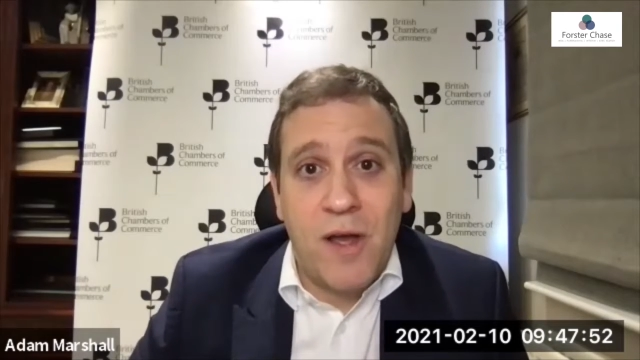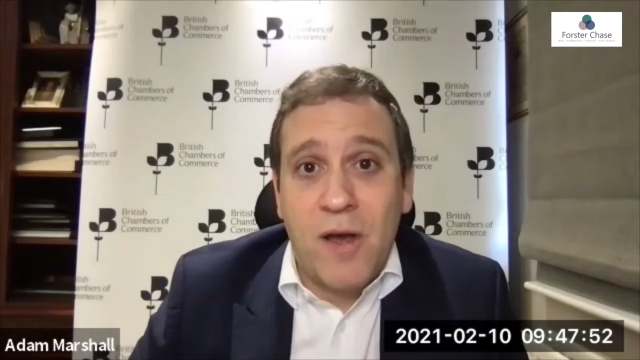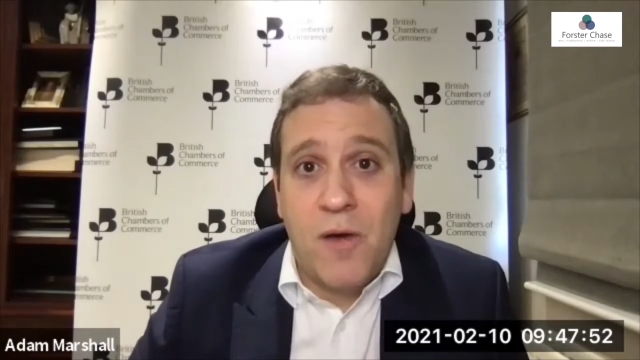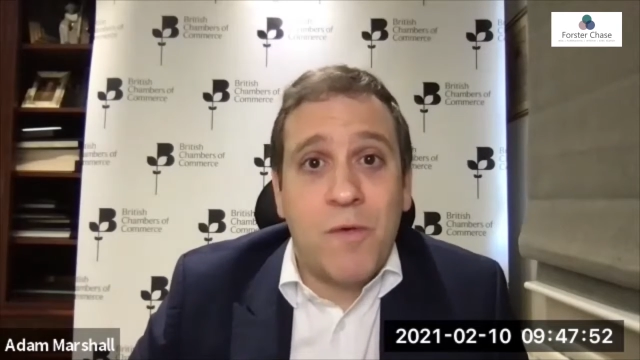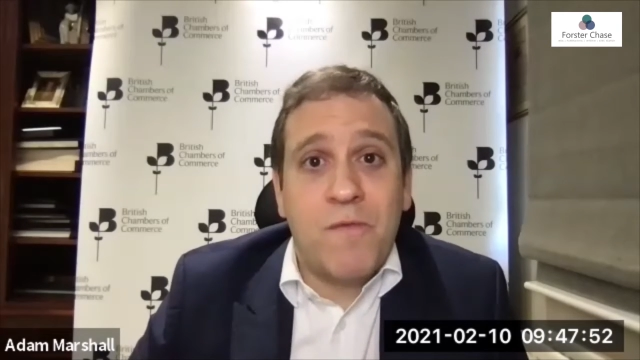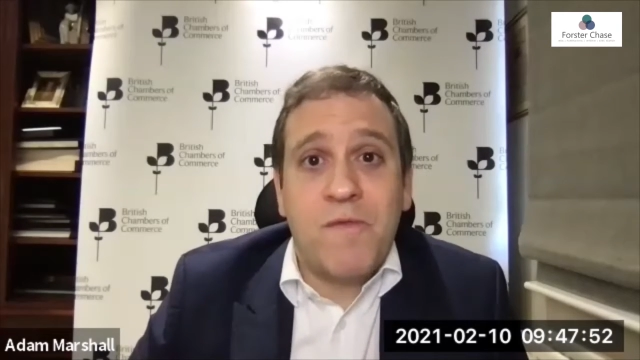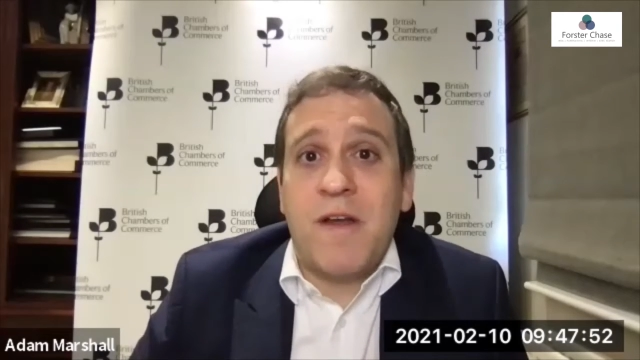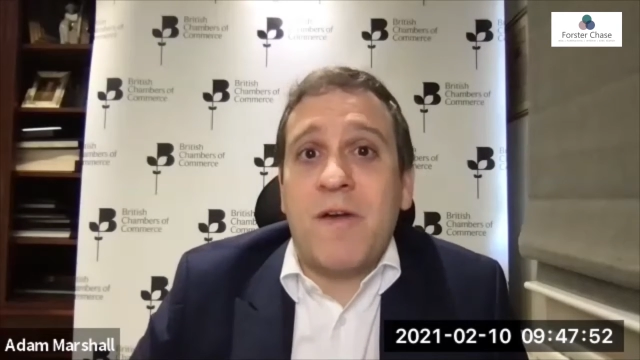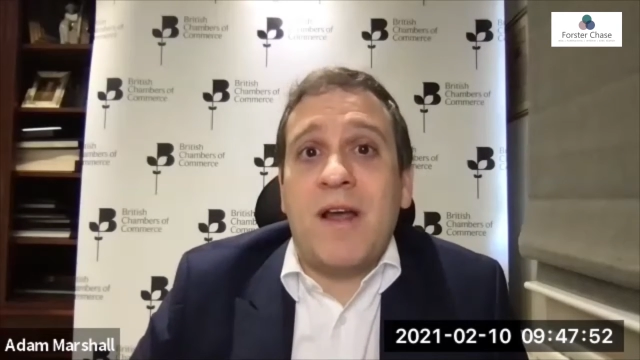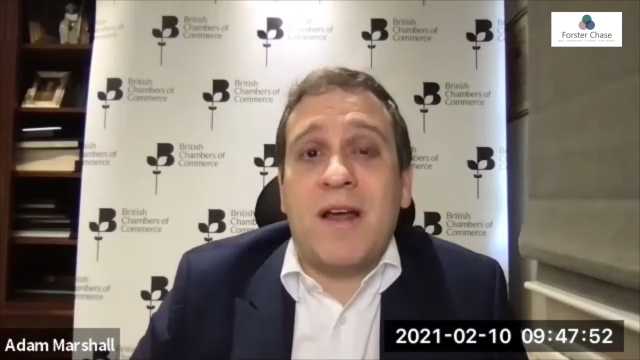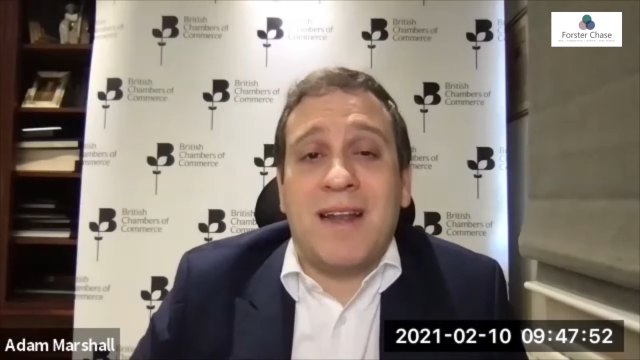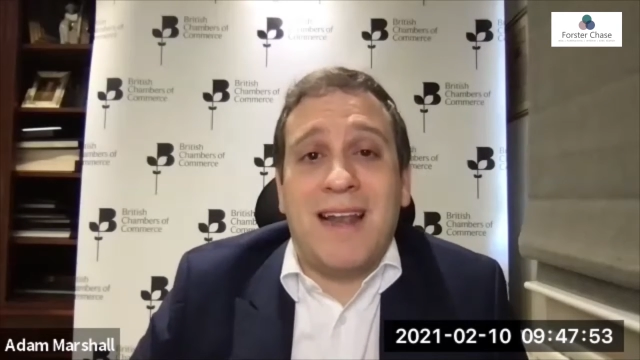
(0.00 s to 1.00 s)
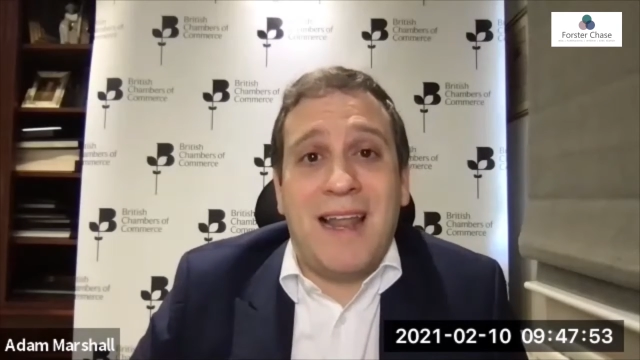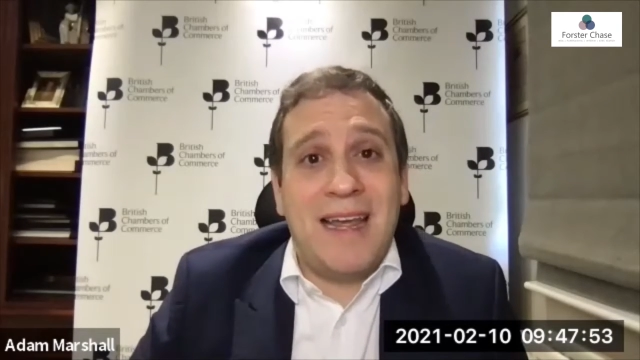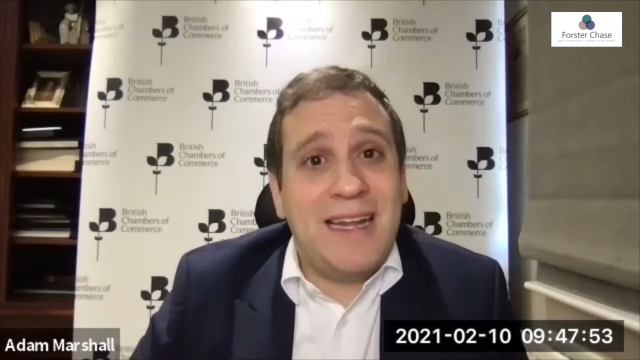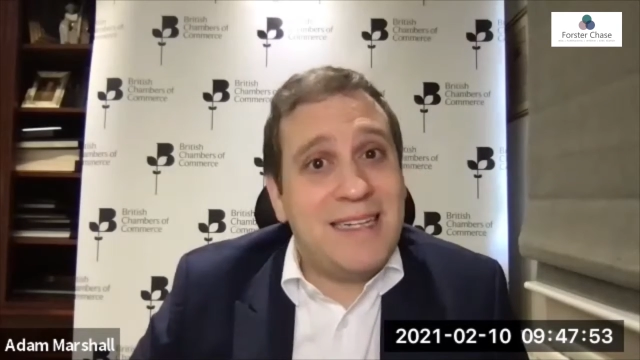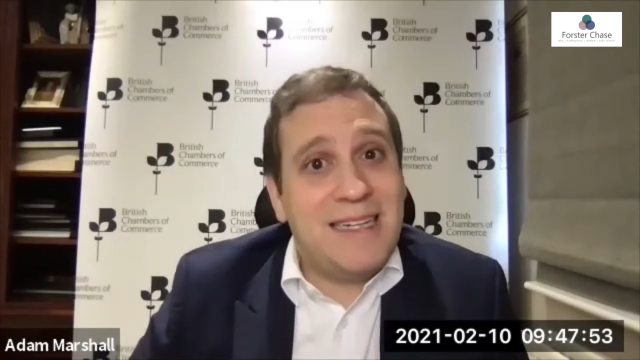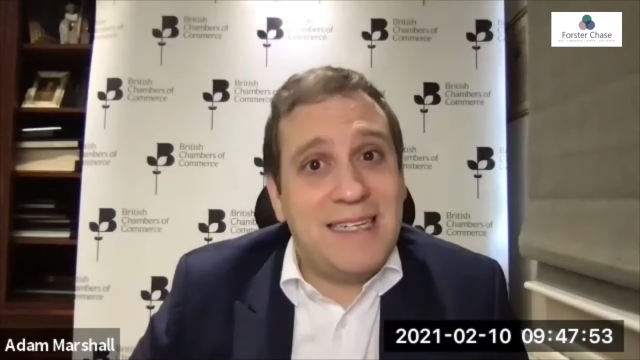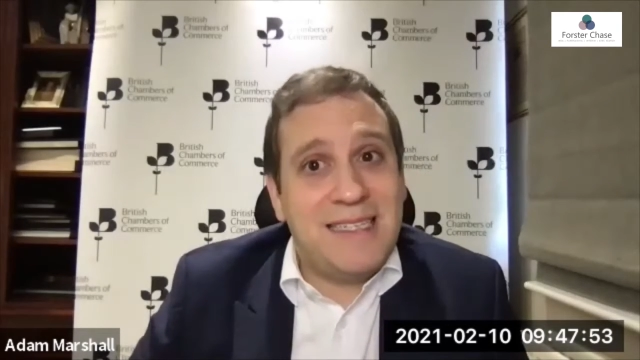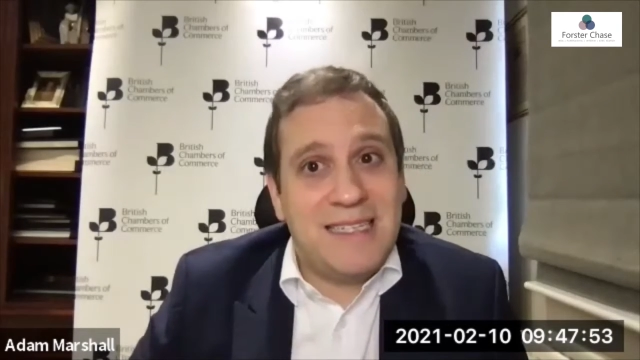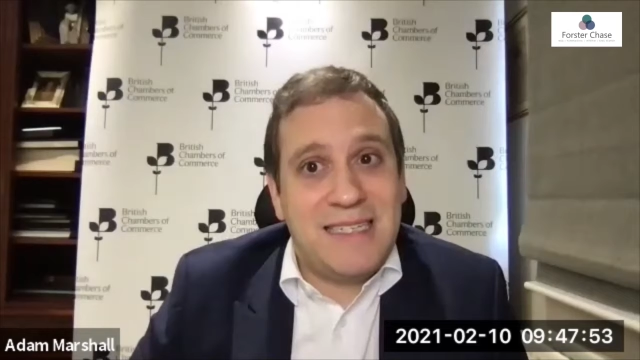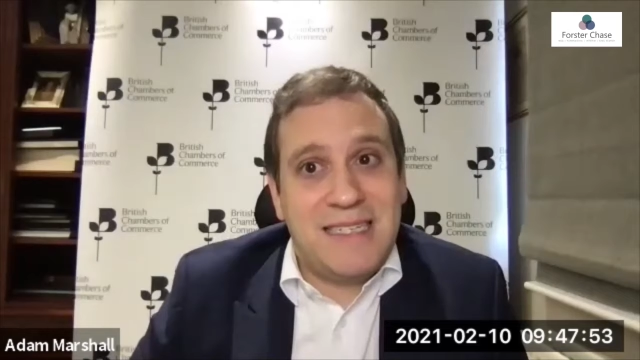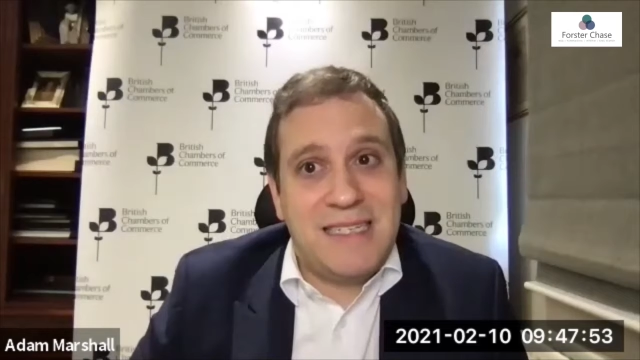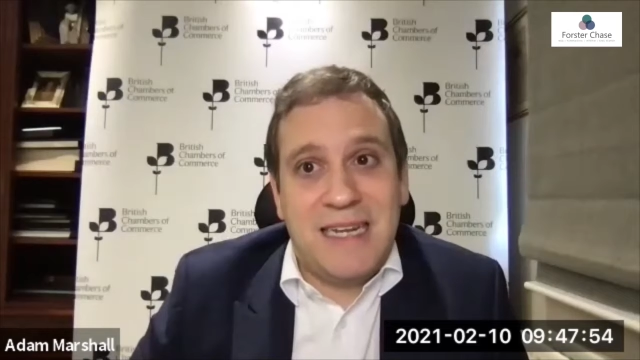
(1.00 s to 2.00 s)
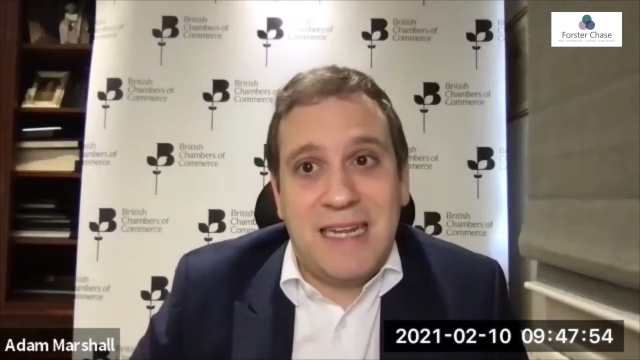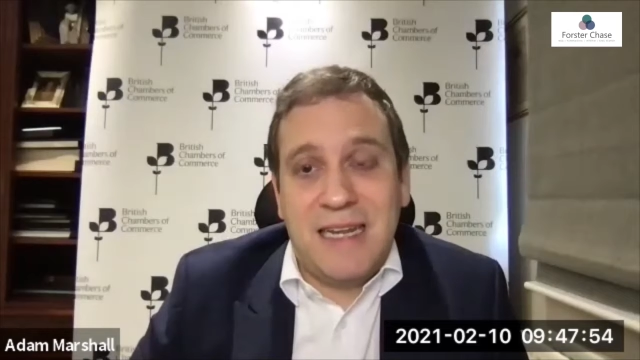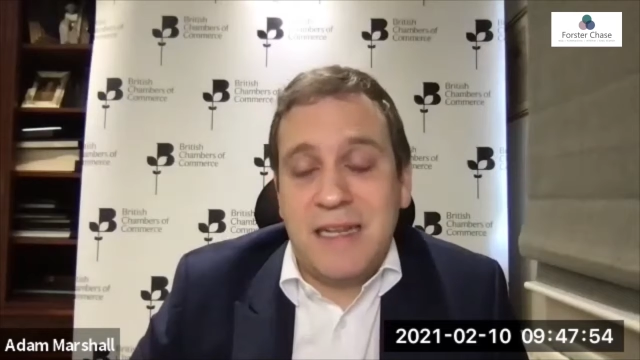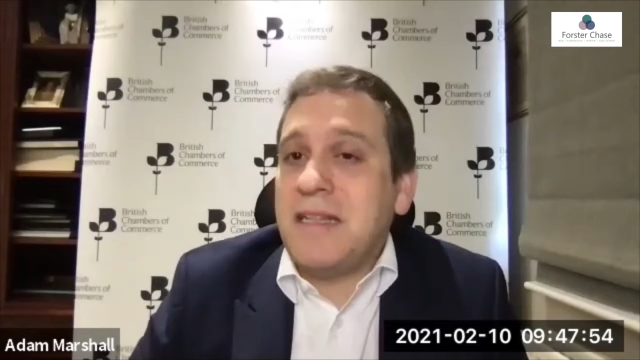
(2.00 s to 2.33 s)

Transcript: we're very unlikely to see